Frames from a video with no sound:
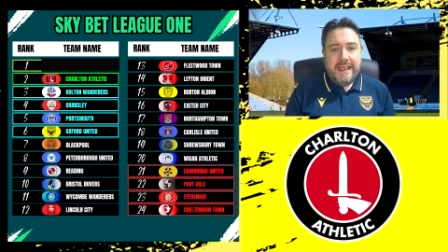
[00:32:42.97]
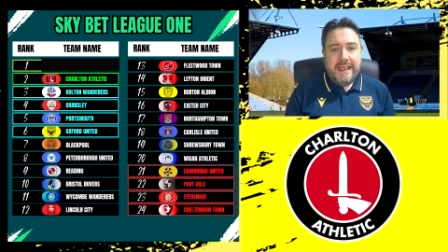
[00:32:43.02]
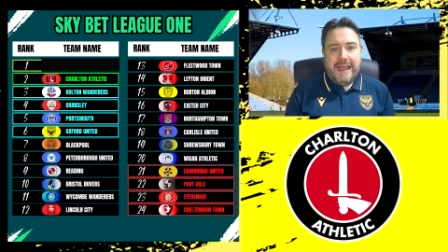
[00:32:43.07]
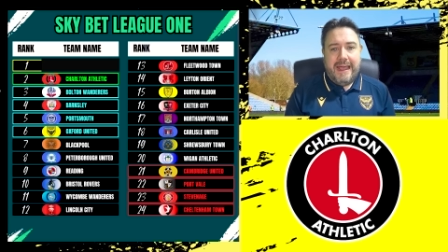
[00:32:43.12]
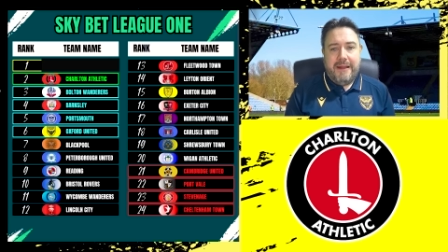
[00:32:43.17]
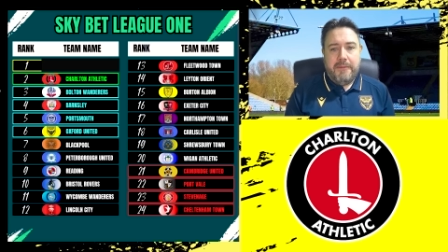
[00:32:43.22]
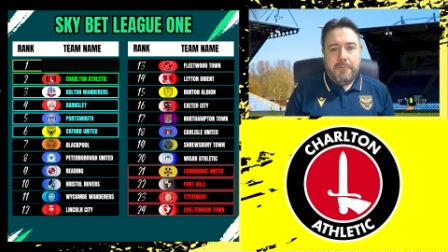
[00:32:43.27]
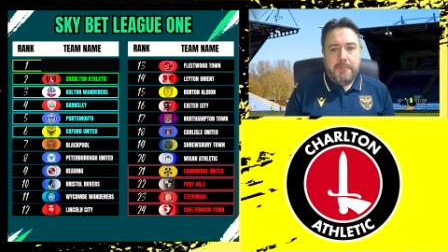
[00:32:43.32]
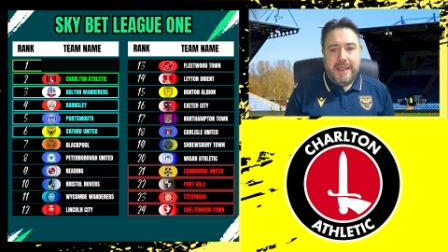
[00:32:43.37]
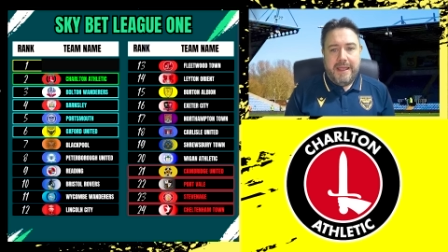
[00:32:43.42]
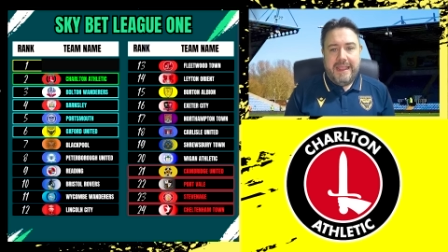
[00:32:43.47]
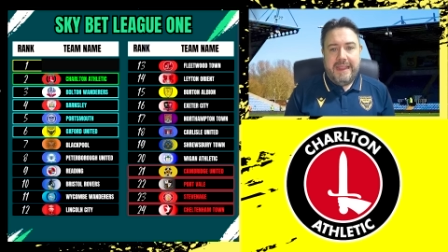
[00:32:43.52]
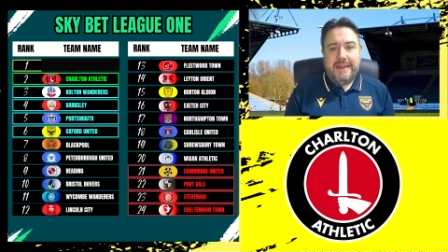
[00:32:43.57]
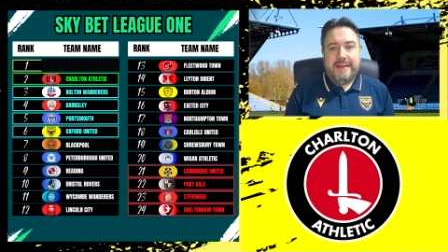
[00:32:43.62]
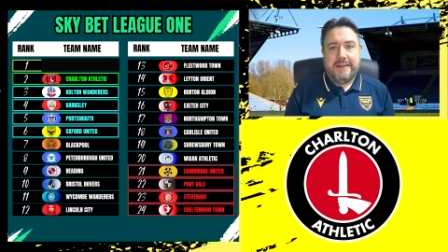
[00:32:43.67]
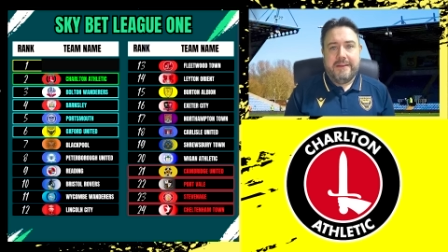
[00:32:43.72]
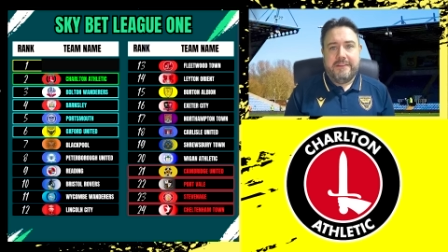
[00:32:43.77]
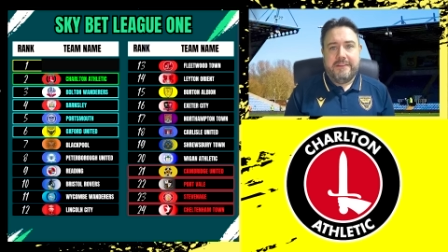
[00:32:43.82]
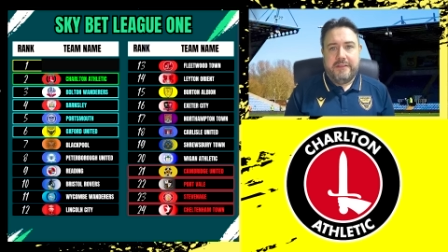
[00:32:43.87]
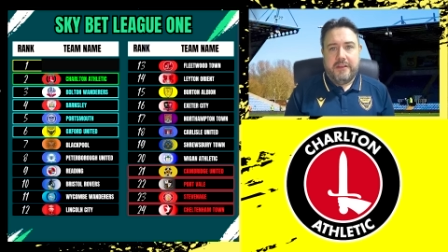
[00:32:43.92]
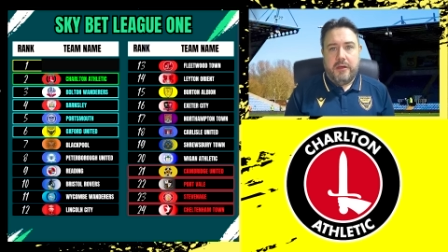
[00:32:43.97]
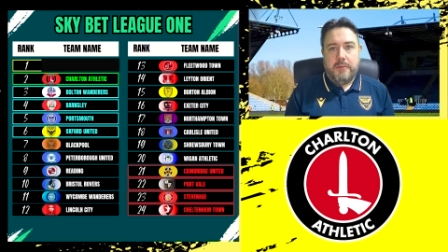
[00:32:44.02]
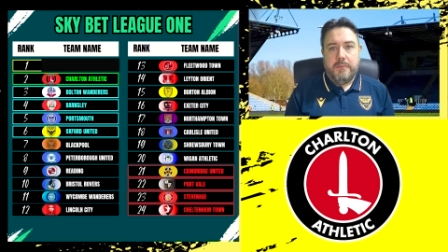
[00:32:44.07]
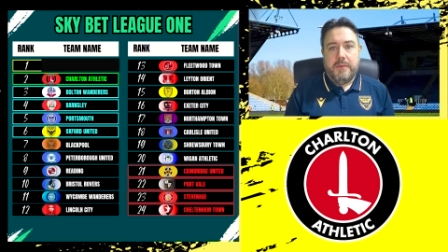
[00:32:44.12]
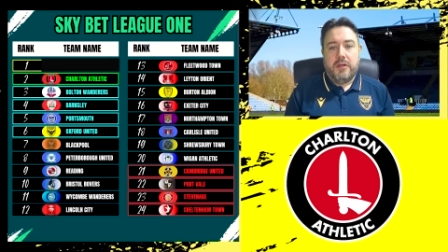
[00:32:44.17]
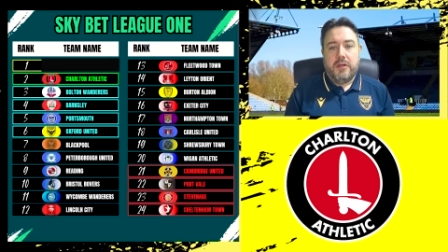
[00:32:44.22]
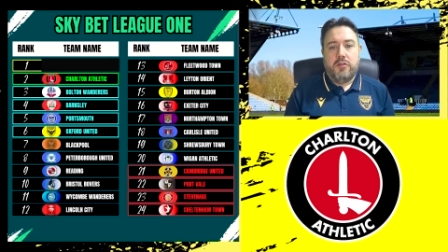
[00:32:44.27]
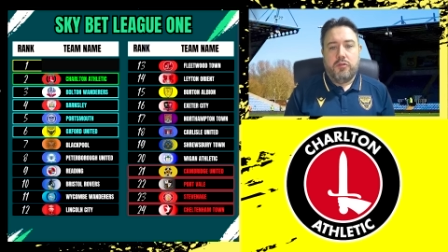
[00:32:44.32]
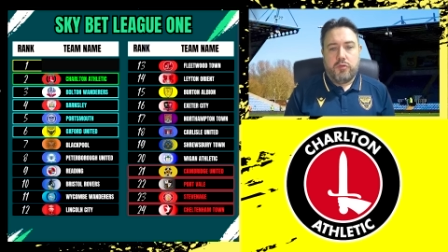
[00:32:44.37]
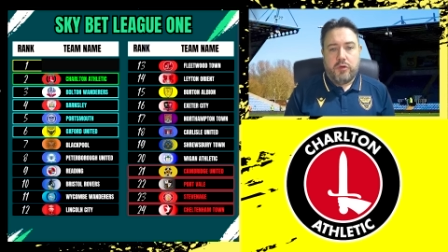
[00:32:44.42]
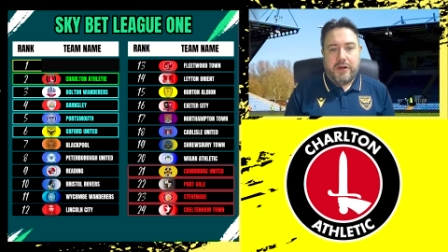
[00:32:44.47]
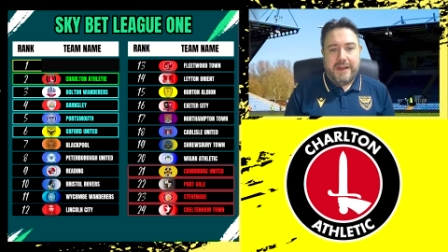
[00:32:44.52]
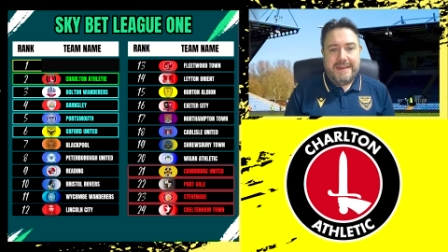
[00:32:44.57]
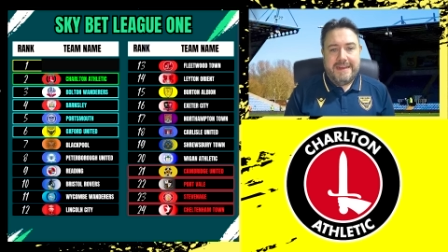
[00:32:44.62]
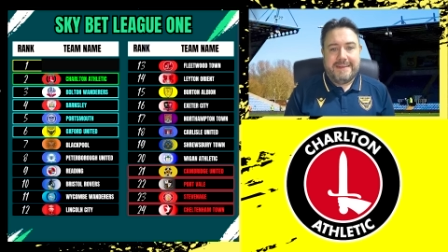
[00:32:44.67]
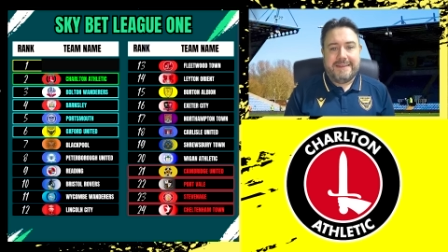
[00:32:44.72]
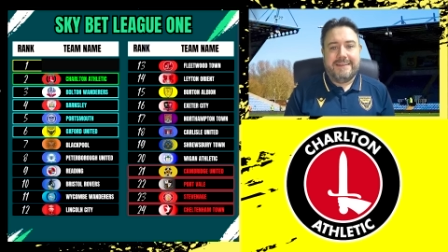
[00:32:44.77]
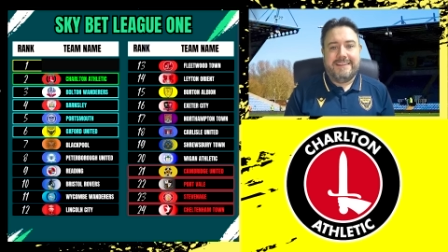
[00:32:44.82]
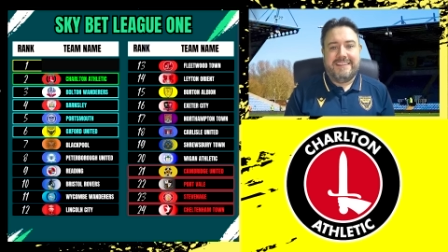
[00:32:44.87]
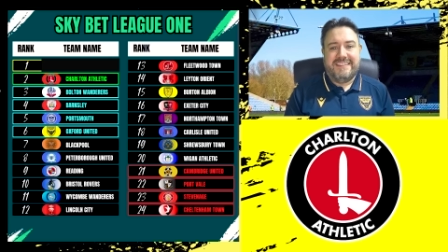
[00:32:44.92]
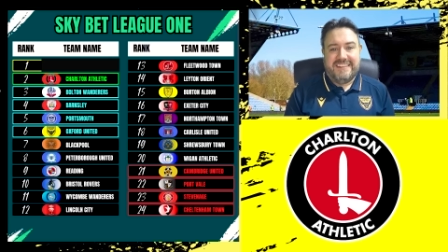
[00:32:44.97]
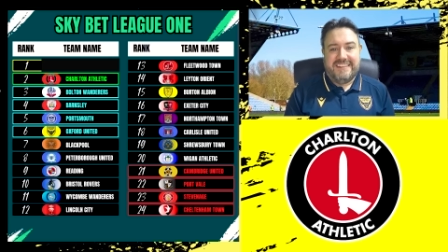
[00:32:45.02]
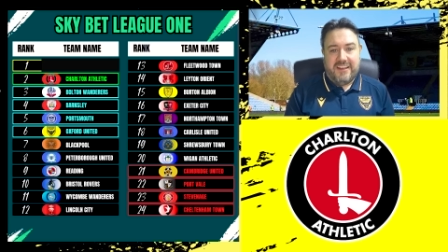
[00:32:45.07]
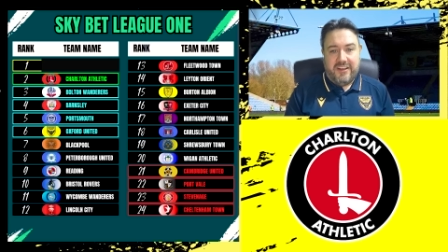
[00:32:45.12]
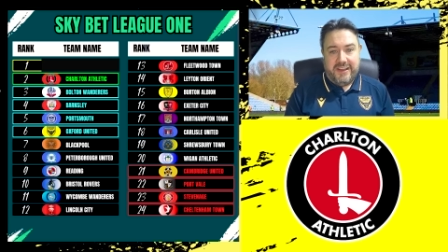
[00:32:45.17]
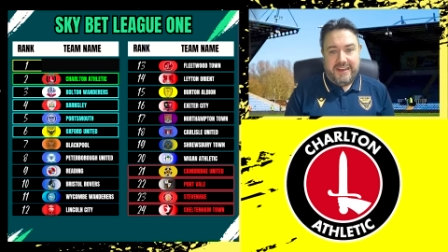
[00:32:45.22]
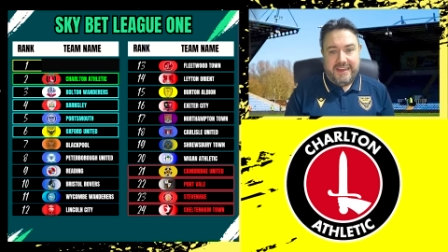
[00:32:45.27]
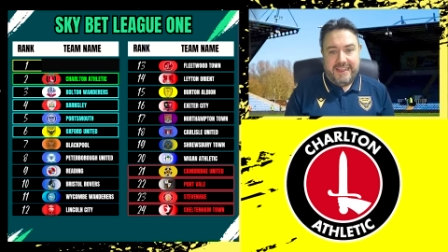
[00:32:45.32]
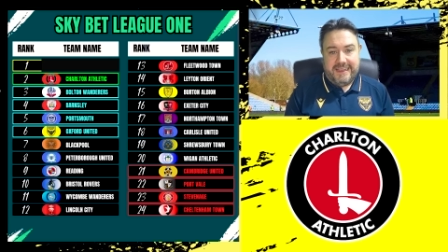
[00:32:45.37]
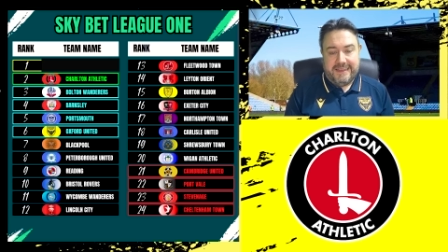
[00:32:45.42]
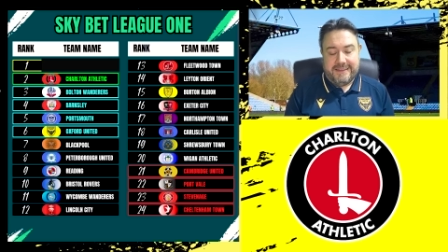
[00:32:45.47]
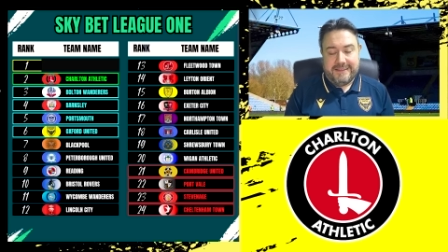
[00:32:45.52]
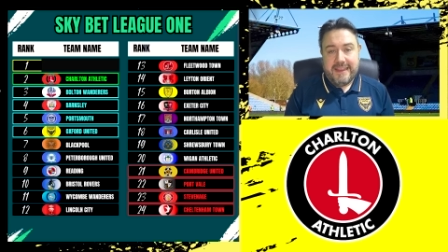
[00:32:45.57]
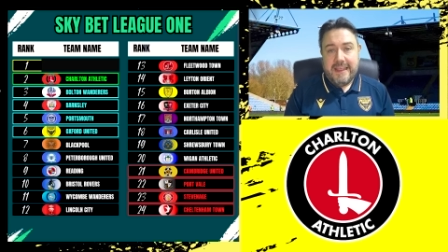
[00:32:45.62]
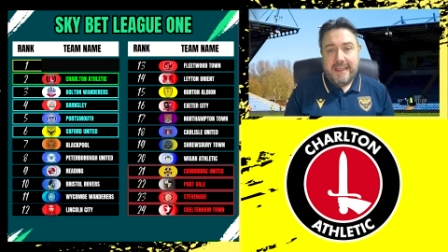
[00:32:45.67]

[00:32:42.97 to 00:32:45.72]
and made some great signings.